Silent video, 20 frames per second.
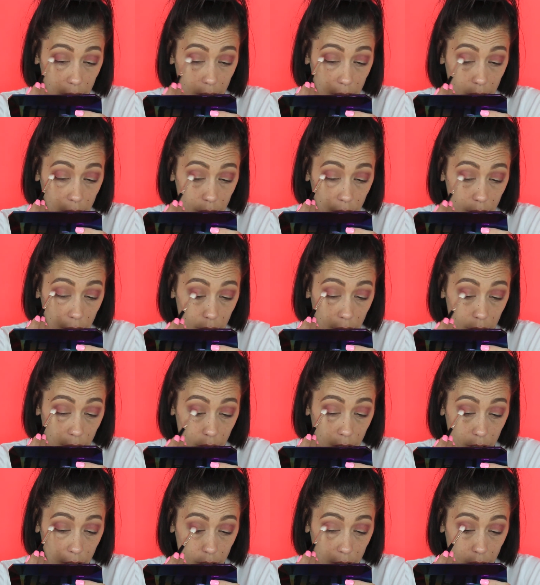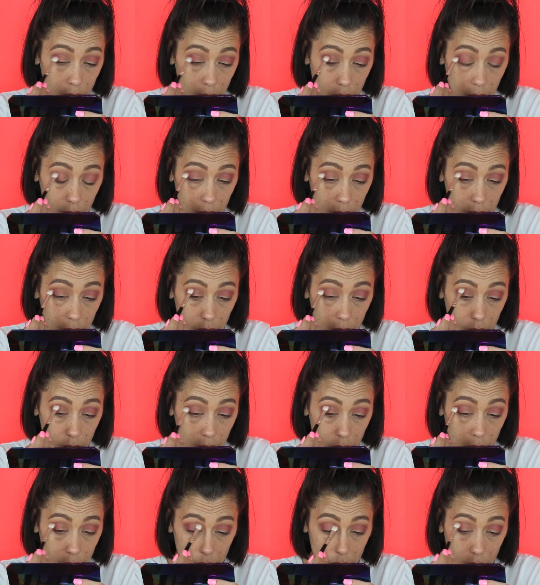
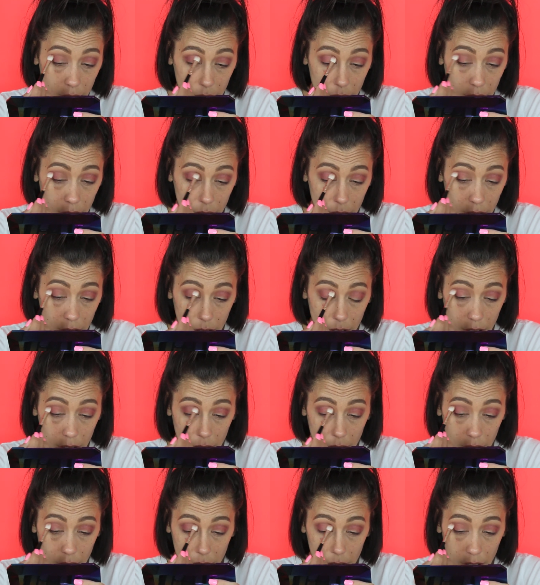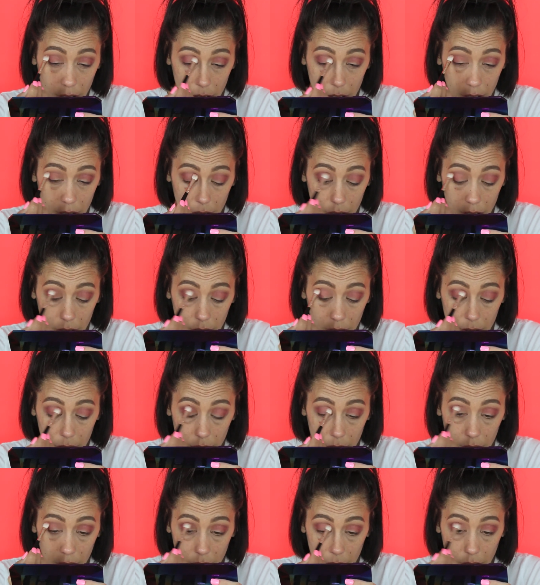
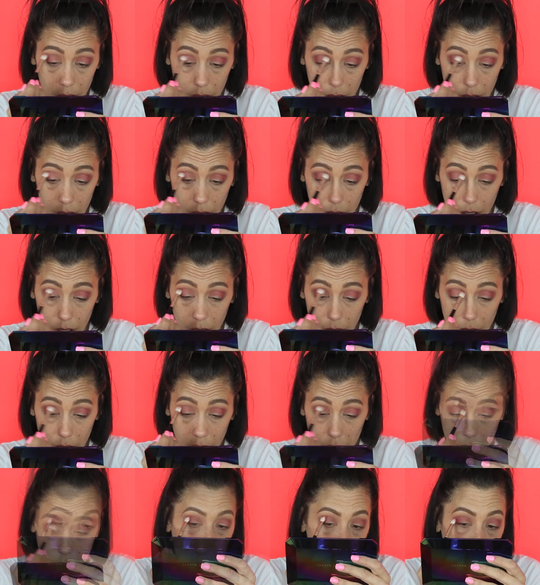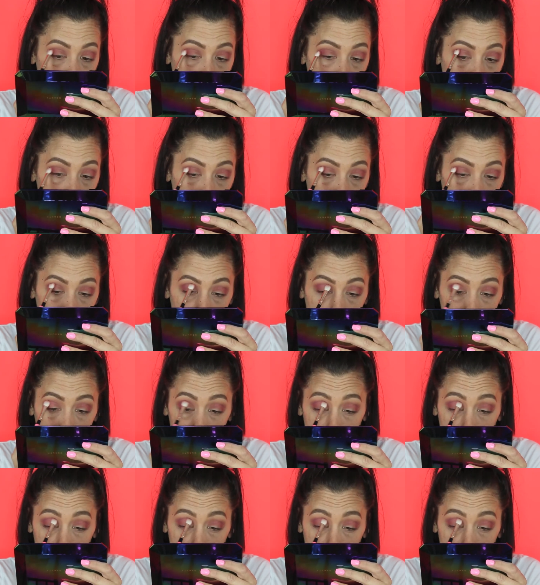Nobody speaks.